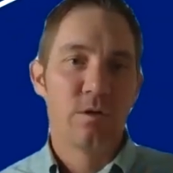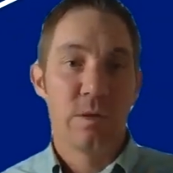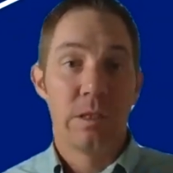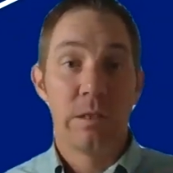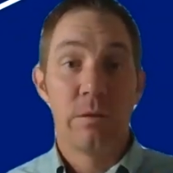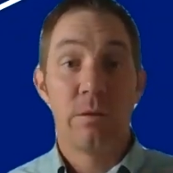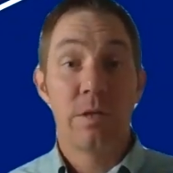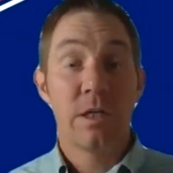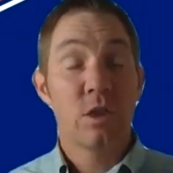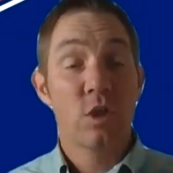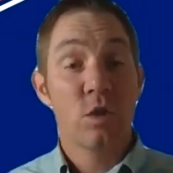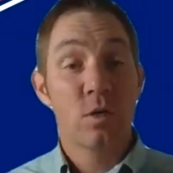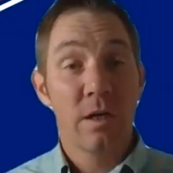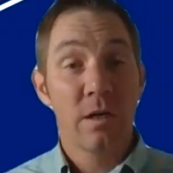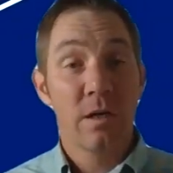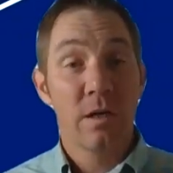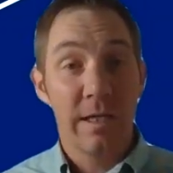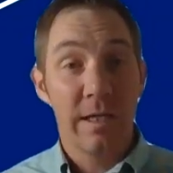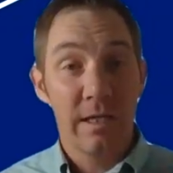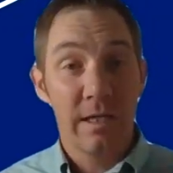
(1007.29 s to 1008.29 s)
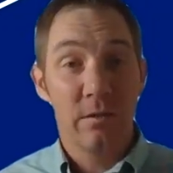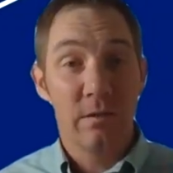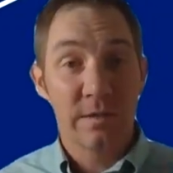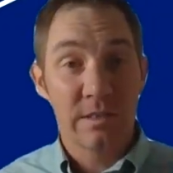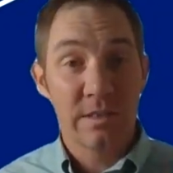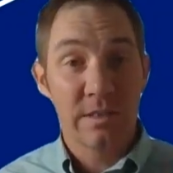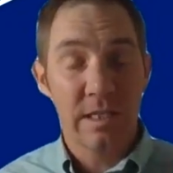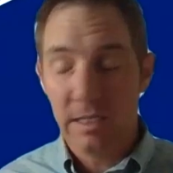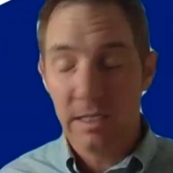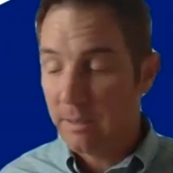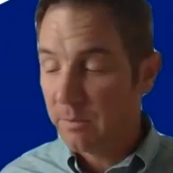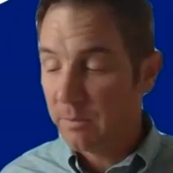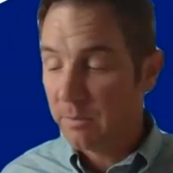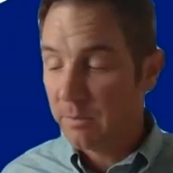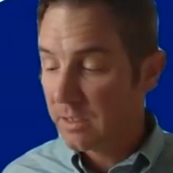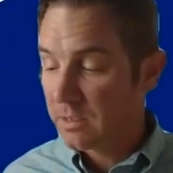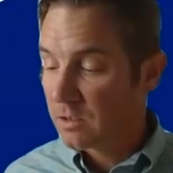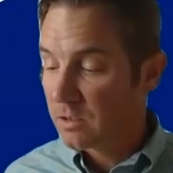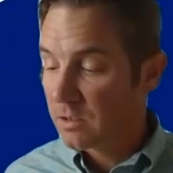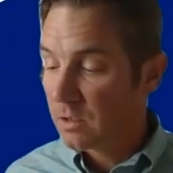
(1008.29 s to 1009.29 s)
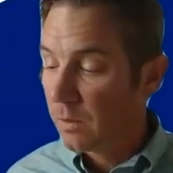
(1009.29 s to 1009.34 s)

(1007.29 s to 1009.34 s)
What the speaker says: We don't want to trigger landlord tenant obligations.